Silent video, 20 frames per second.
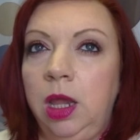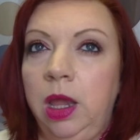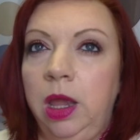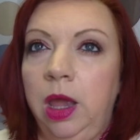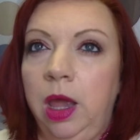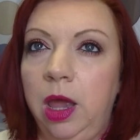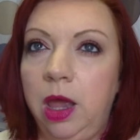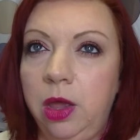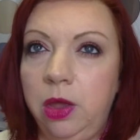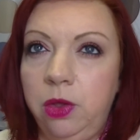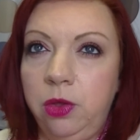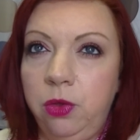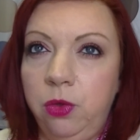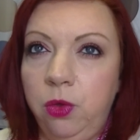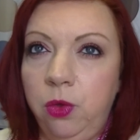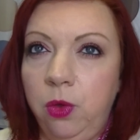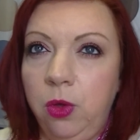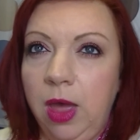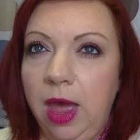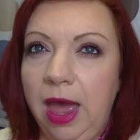
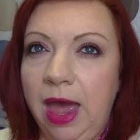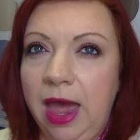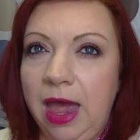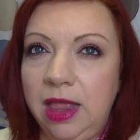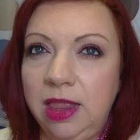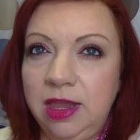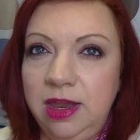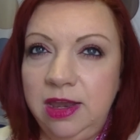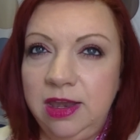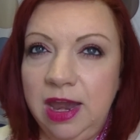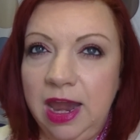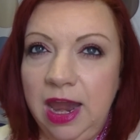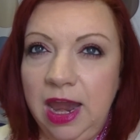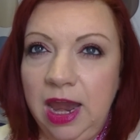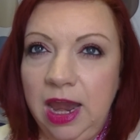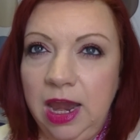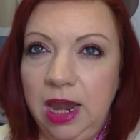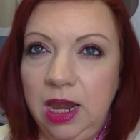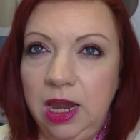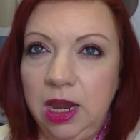whole
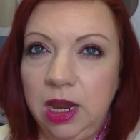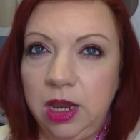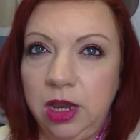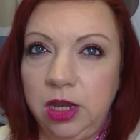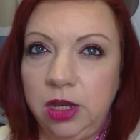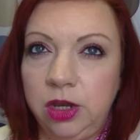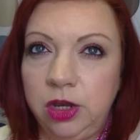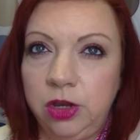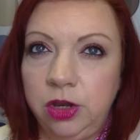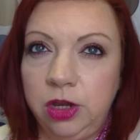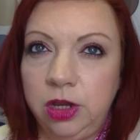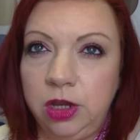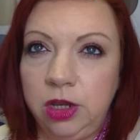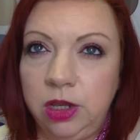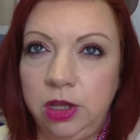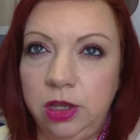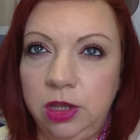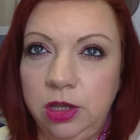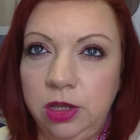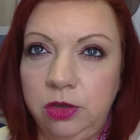holiday
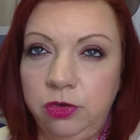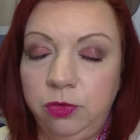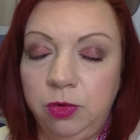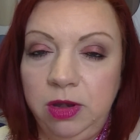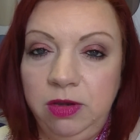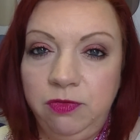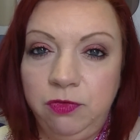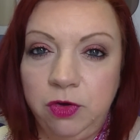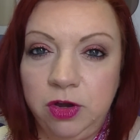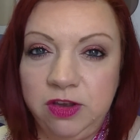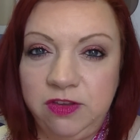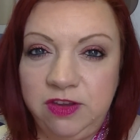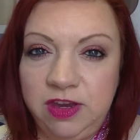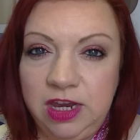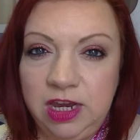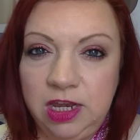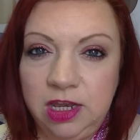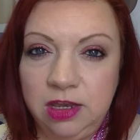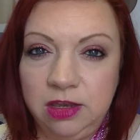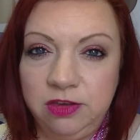
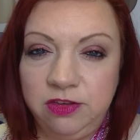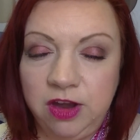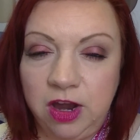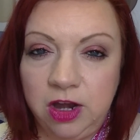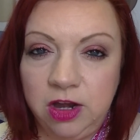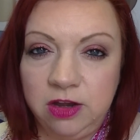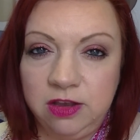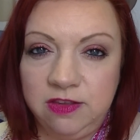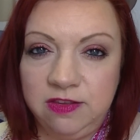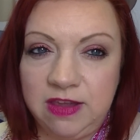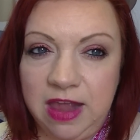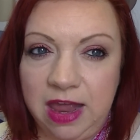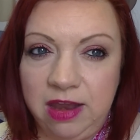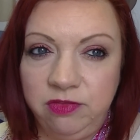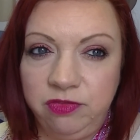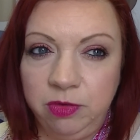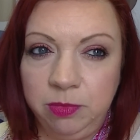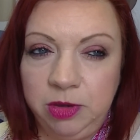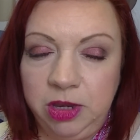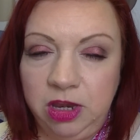2014 Tarte set
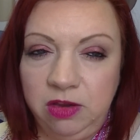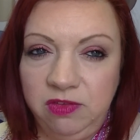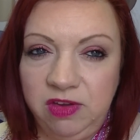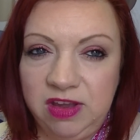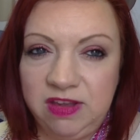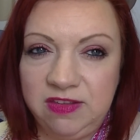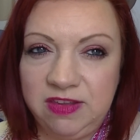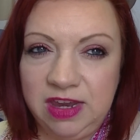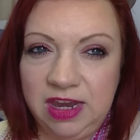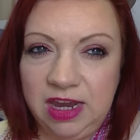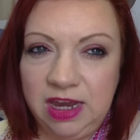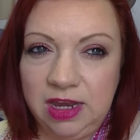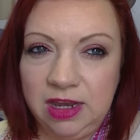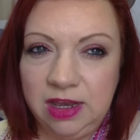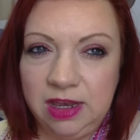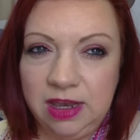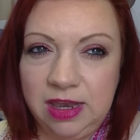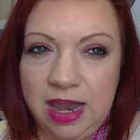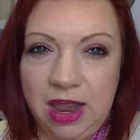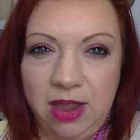from QVC.
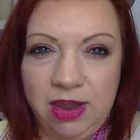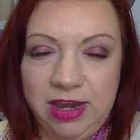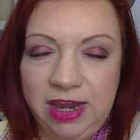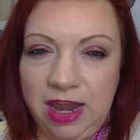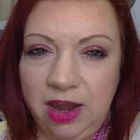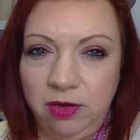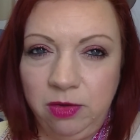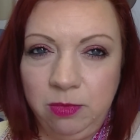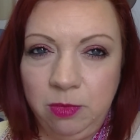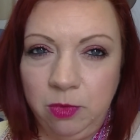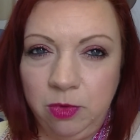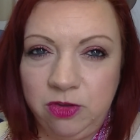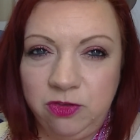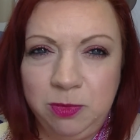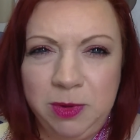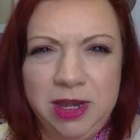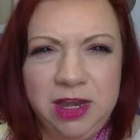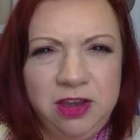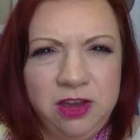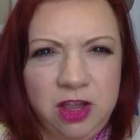Now I can't remember.
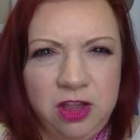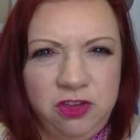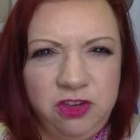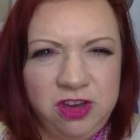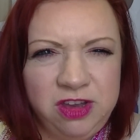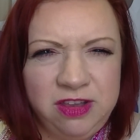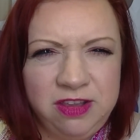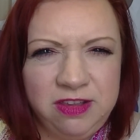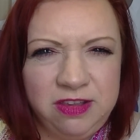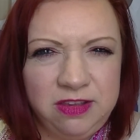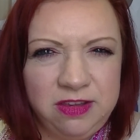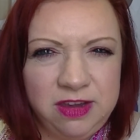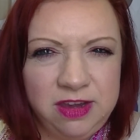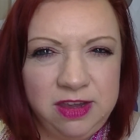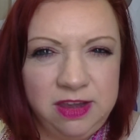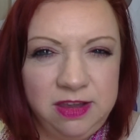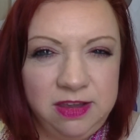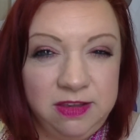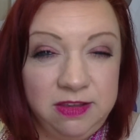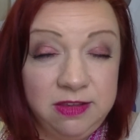Sweet
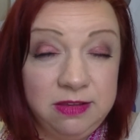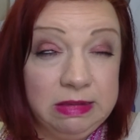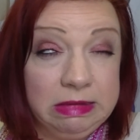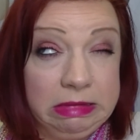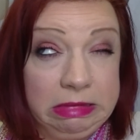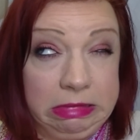Indulgences